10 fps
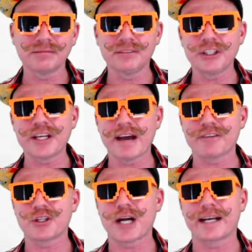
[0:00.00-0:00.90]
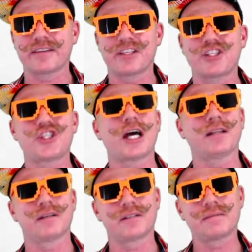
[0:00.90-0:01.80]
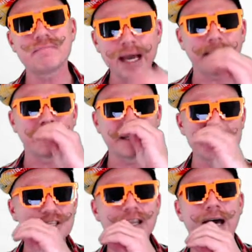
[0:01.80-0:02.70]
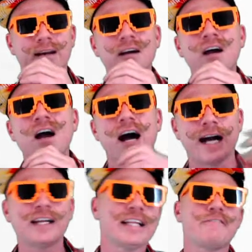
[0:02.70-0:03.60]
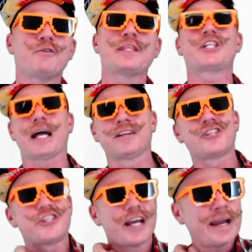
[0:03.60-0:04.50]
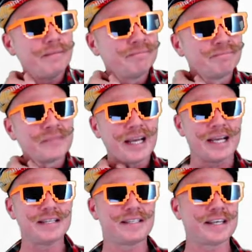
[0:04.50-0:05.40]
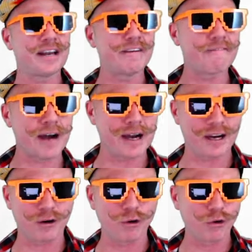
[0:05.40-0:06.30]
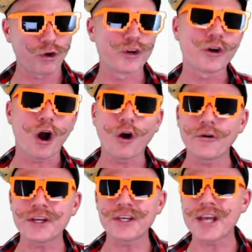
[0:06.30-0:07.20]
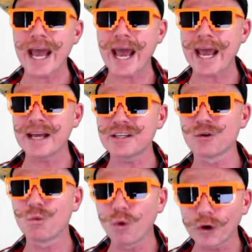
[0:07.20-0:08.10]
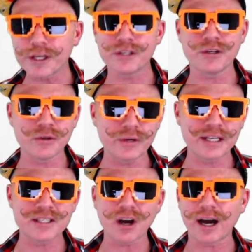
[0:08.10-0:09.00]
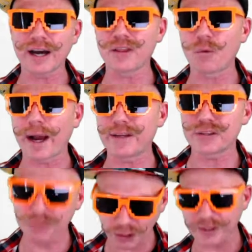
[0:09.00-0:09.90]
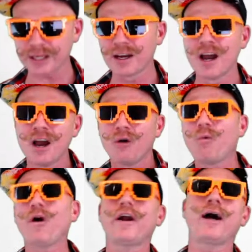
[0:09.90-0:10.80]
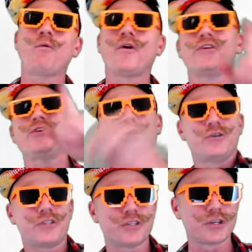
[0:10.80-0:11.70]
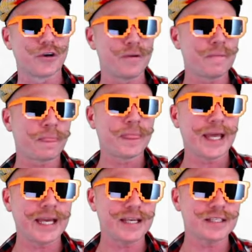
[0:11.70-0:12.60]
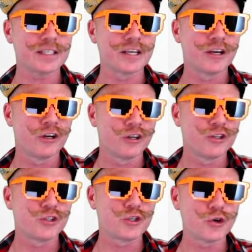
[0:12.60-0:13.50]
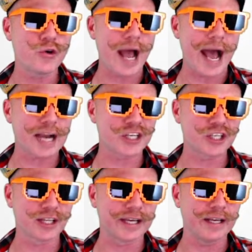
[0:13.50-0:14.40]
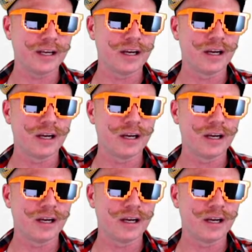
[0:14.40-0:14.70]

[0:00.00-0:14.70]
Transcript: you can have a crack at this challenge. Yeah, let's do that. I'm going to leave you with a challenge today. Instead of holding your hand and walking you entire the way through it, what I want you to do is to actually